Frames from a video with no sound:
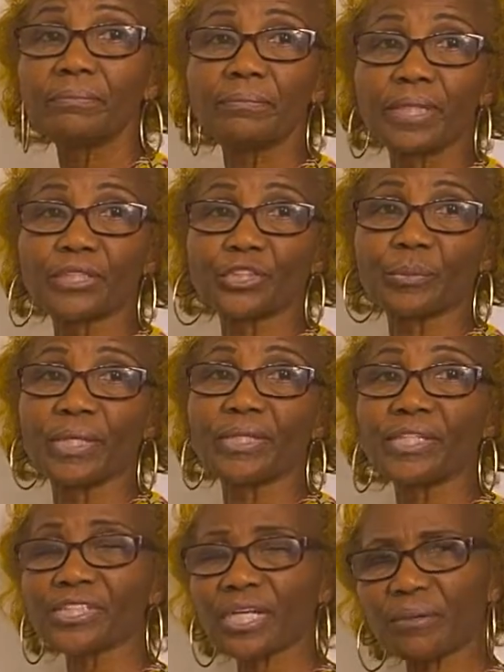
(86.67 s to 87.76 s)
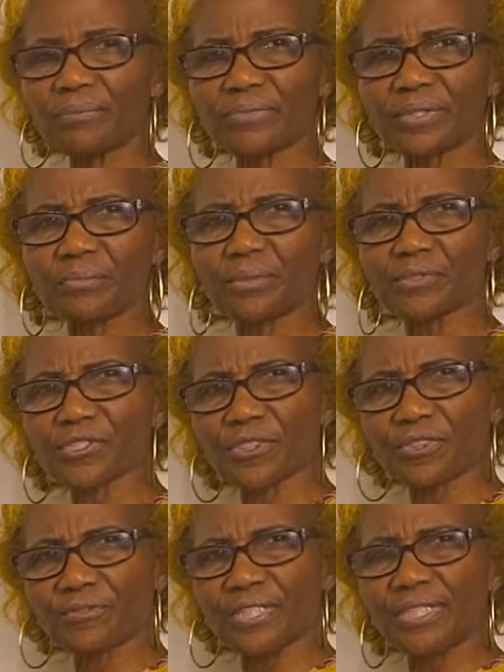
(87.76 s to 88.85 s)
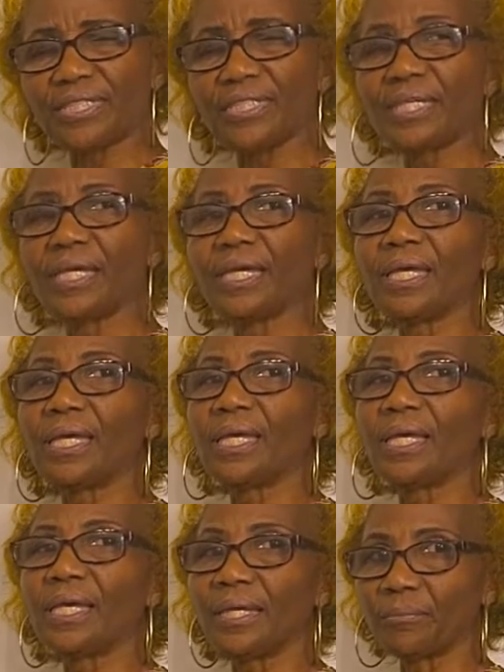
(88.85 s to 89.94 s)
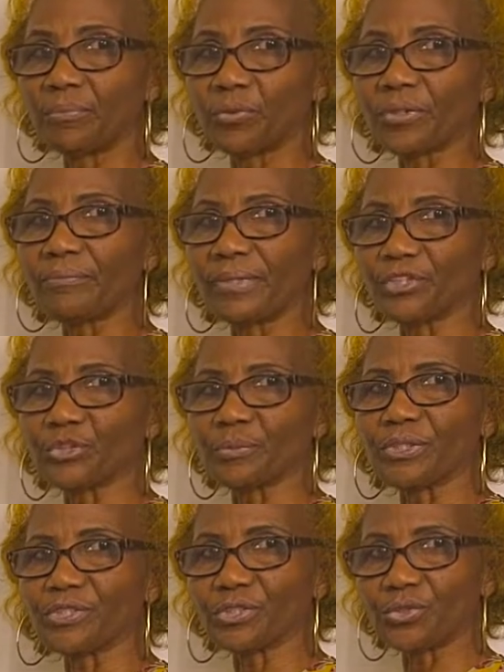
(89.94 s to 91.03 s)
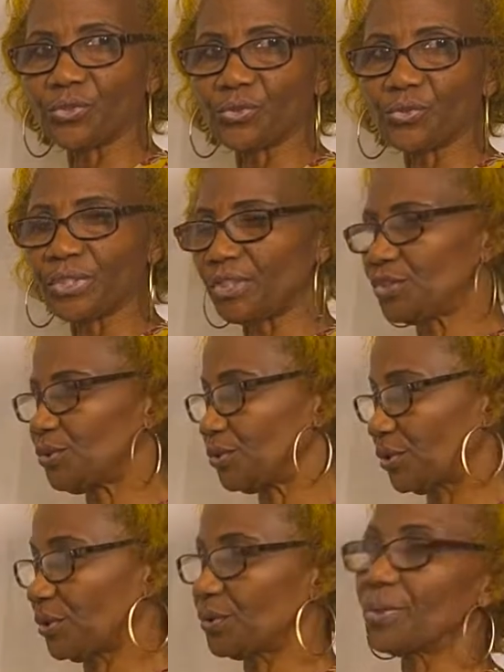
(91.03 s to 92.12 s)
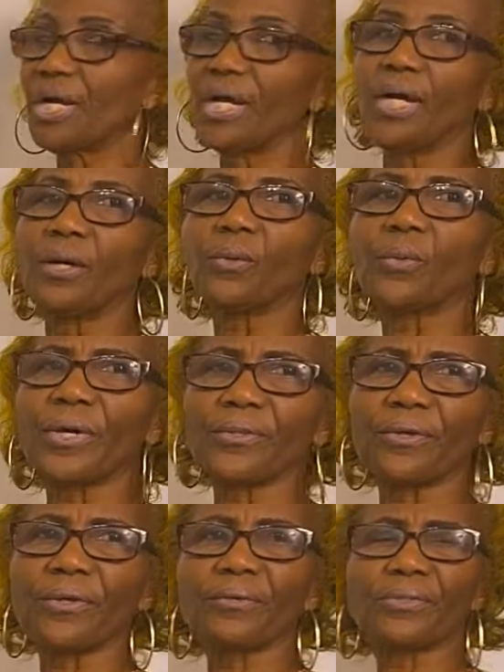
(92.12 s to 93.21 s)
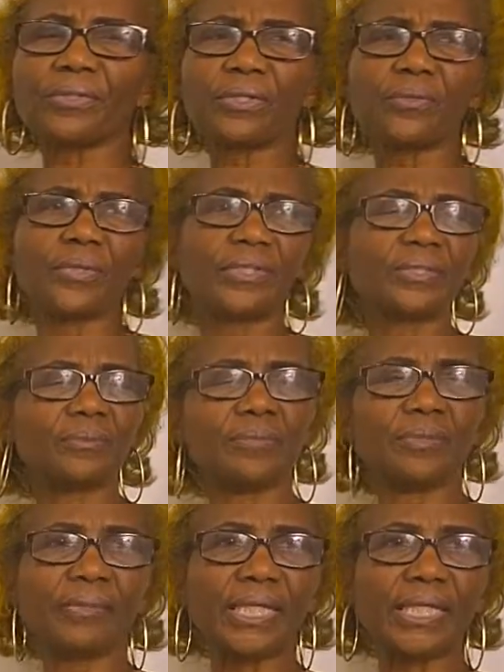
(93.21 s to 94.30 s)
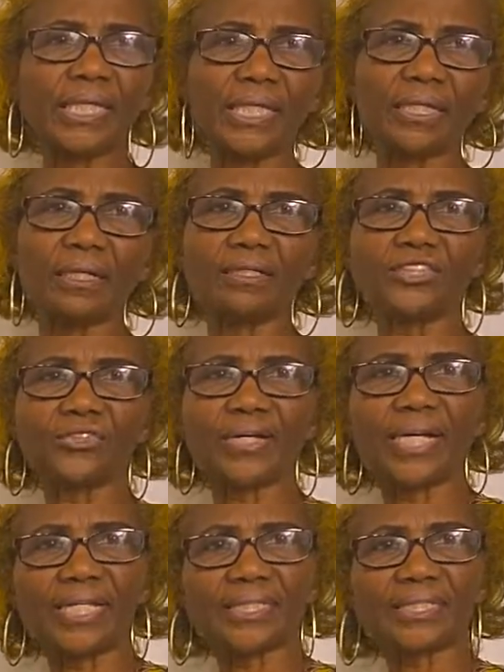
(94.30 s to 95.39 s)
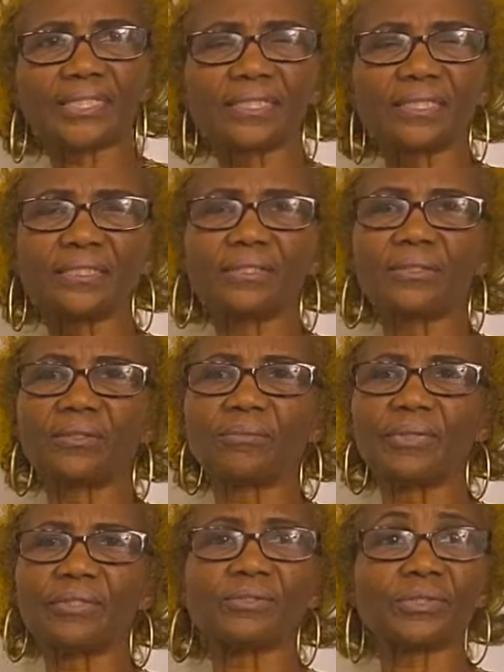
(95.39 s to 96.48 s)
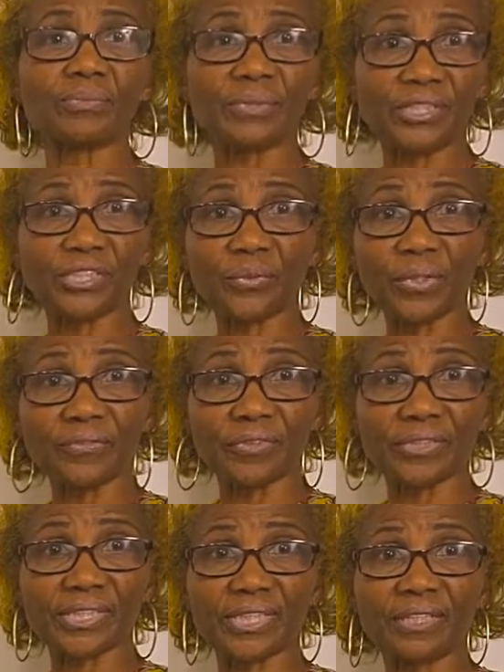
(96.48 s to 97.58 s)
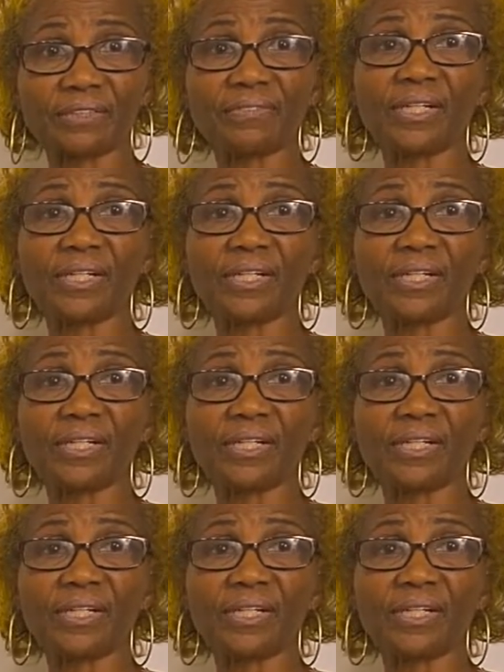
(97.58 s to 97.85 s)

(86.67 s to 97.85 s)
measurement. These are the most three important measurements you need to know. Whether you're going to be making a dress, you're going to be sewing for yourself,